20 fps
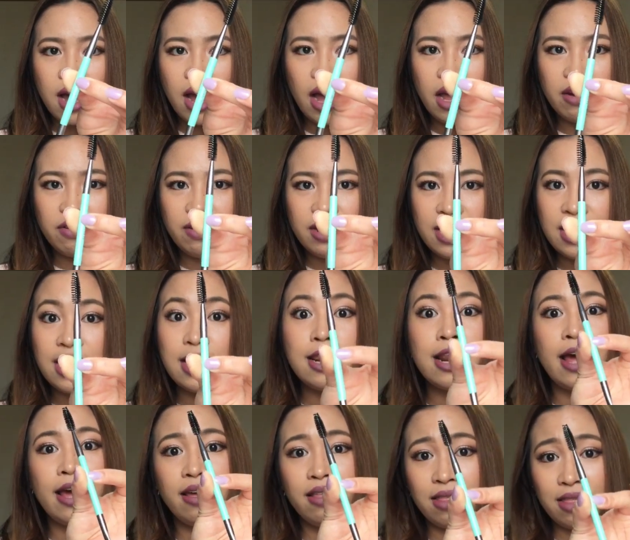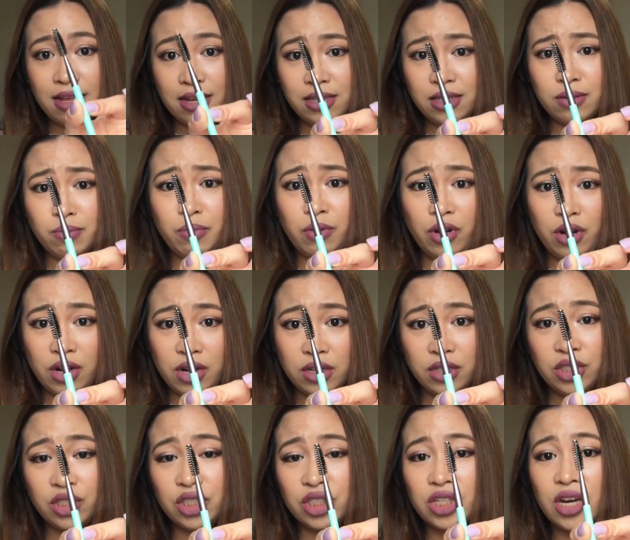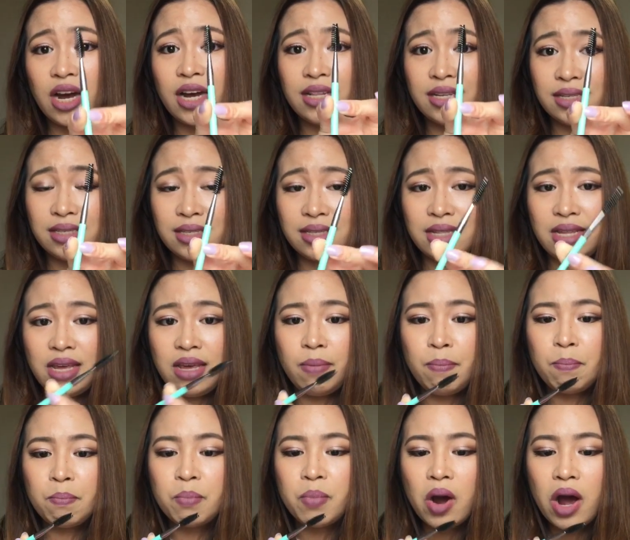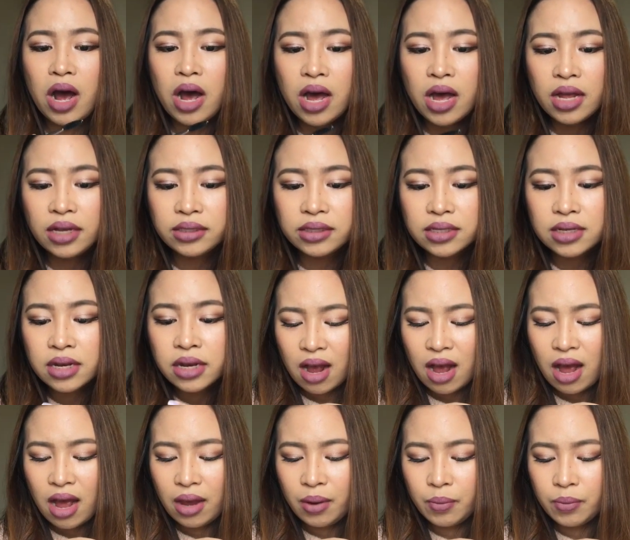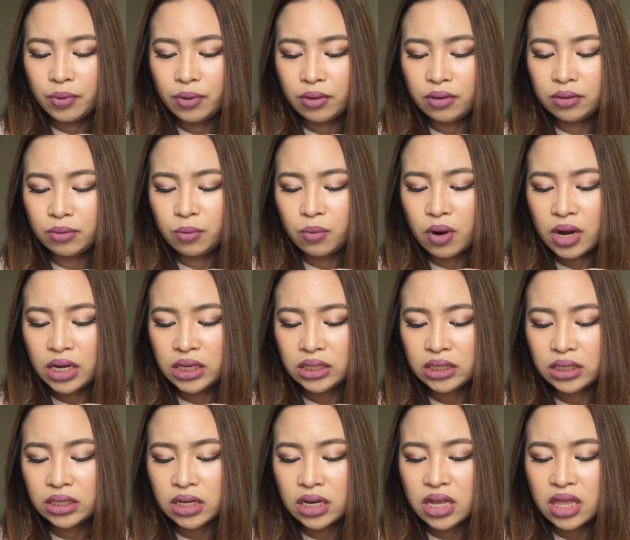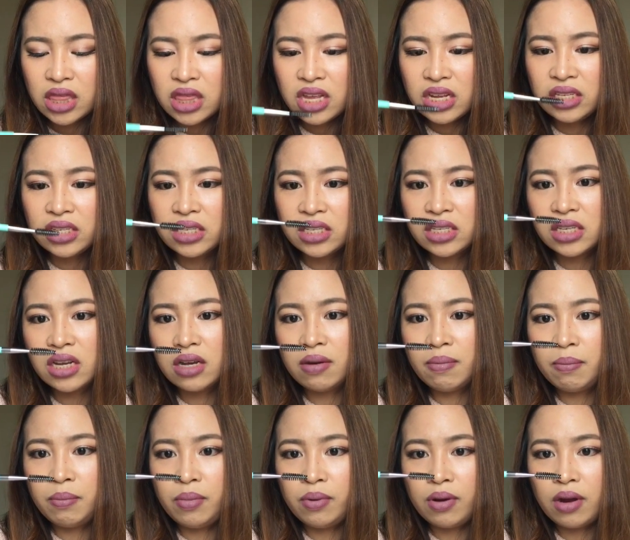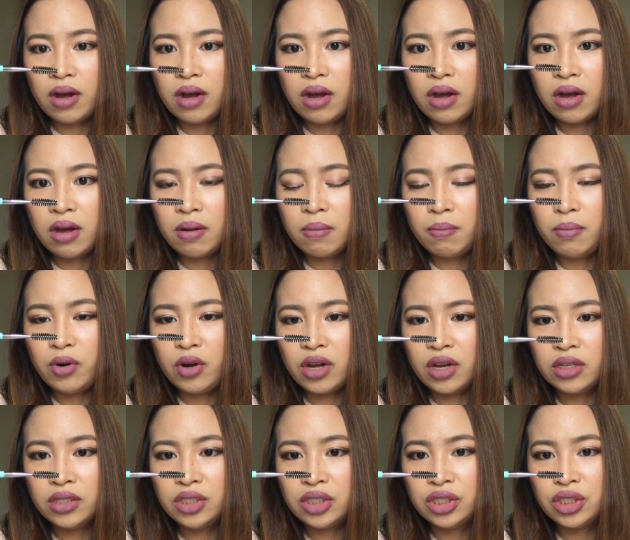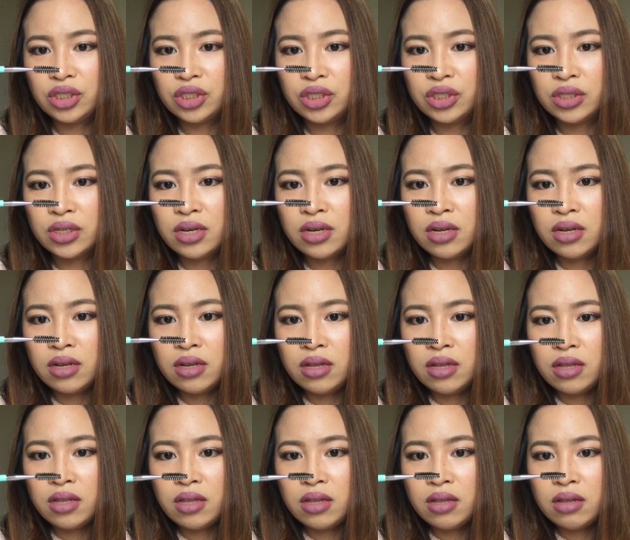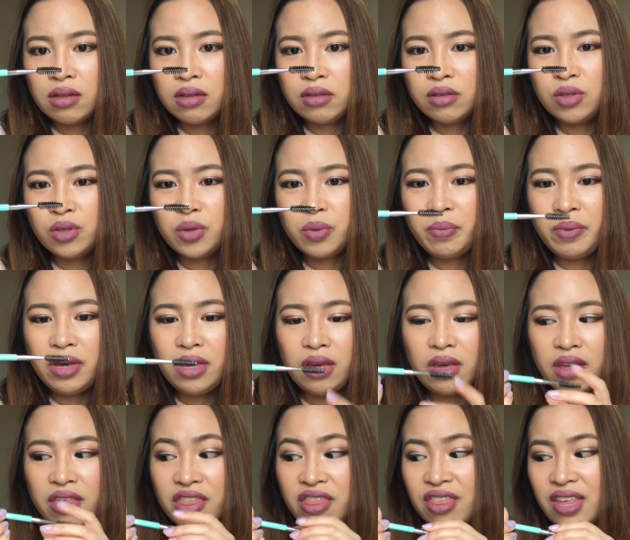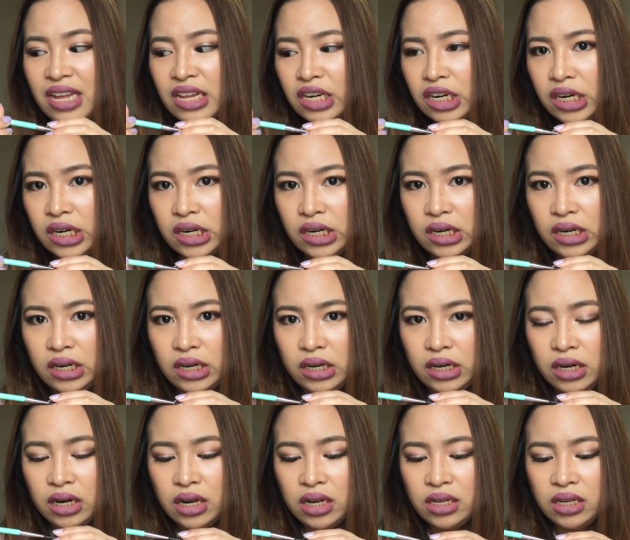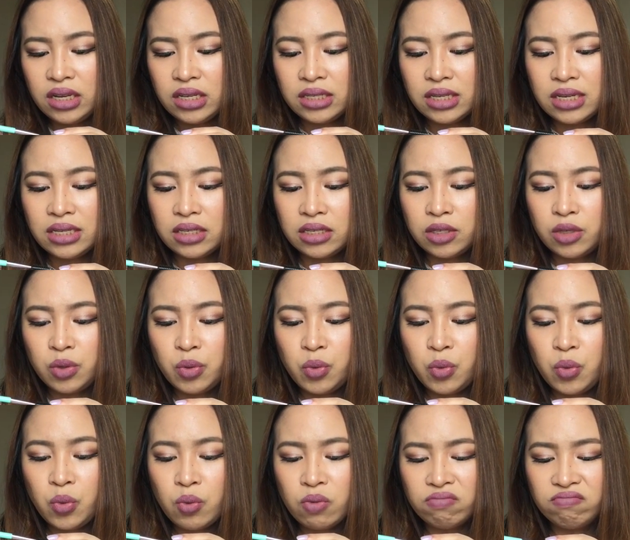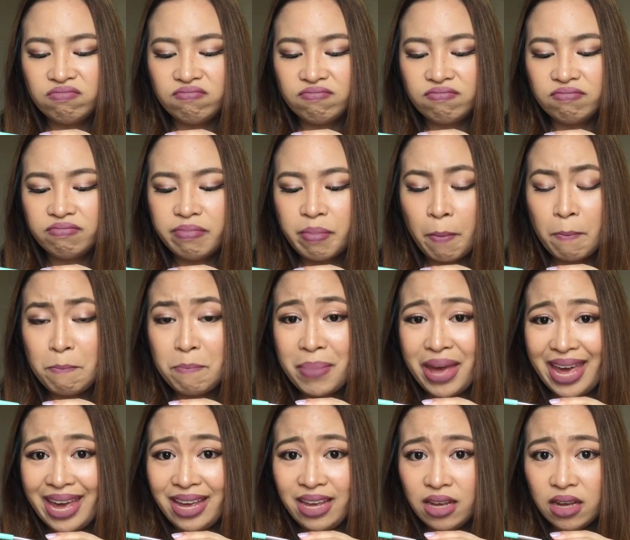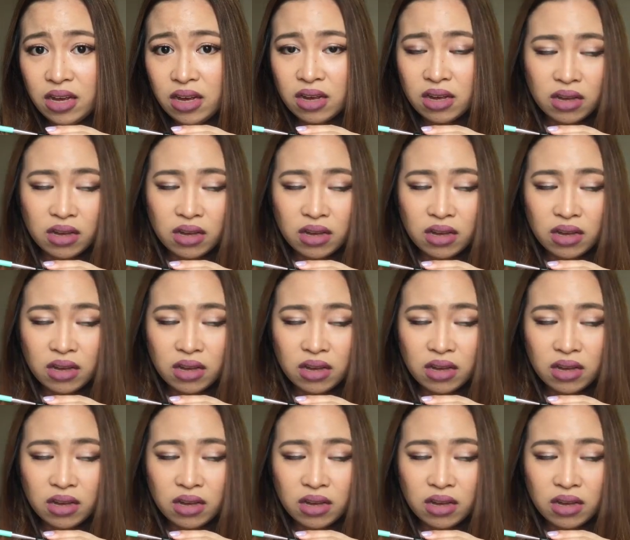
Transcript: I really like this brush, honestly, but I would want this brush to be thinner because it's too big.